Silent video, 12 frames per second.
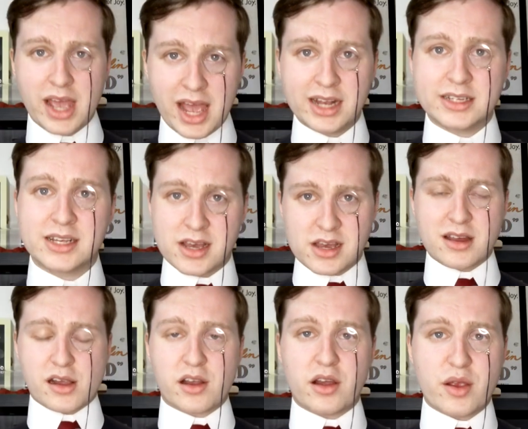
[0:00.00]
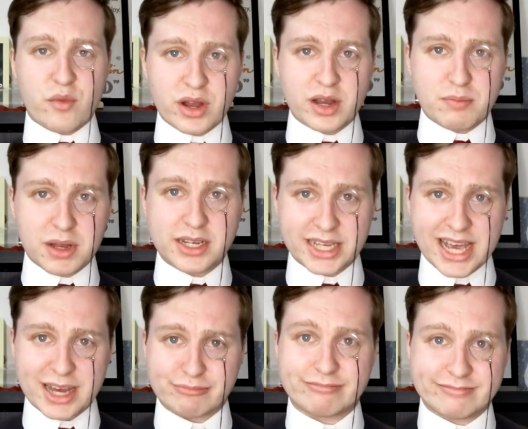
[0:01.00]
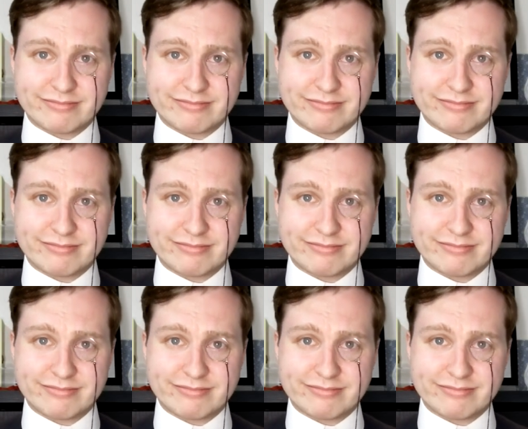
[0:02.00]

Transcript: And I really bloody am.